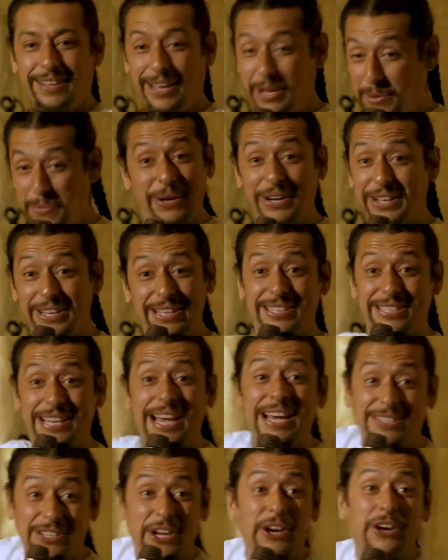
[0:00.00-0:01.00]
It really
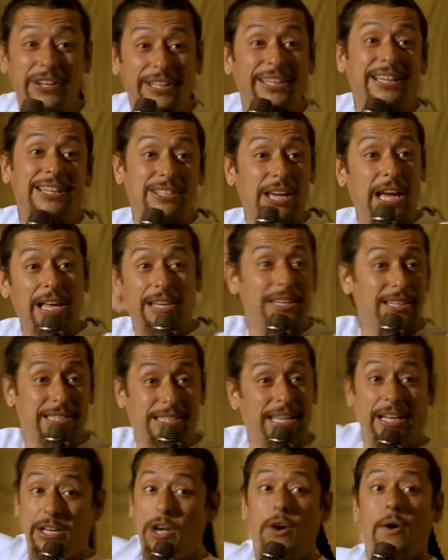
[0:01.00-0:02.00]
says, Urkus, at
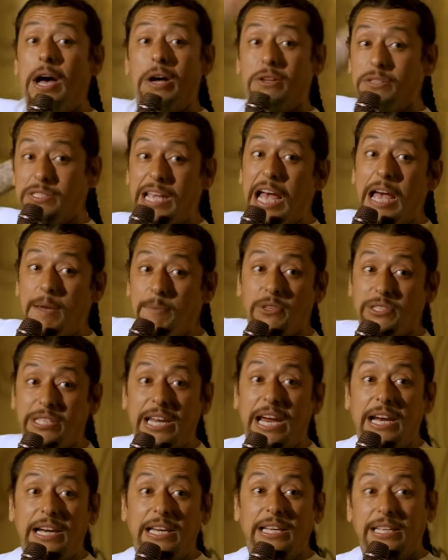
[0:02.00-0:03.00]
least I go out
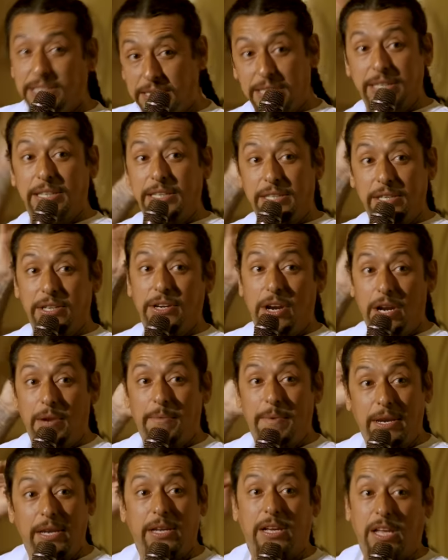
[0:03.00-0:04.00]
simultaneously. You know
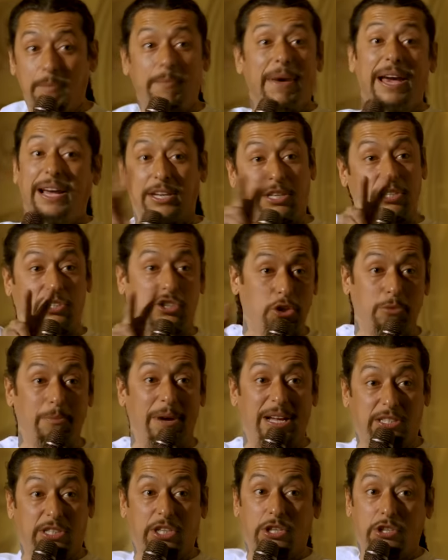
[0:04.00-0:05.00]
what I mean? Come back in 2
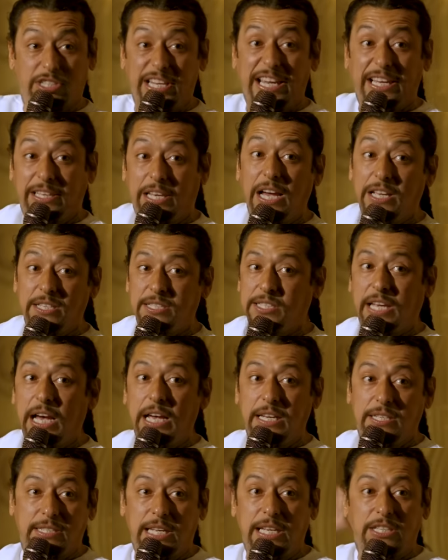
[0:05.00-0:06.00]
months, it'll say, cuss,
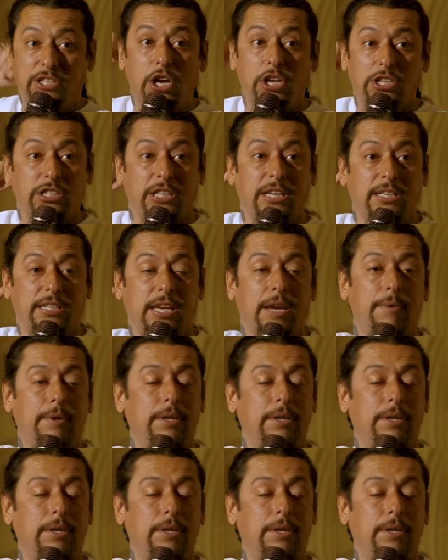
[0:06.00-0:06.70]
cuss. That's all I was going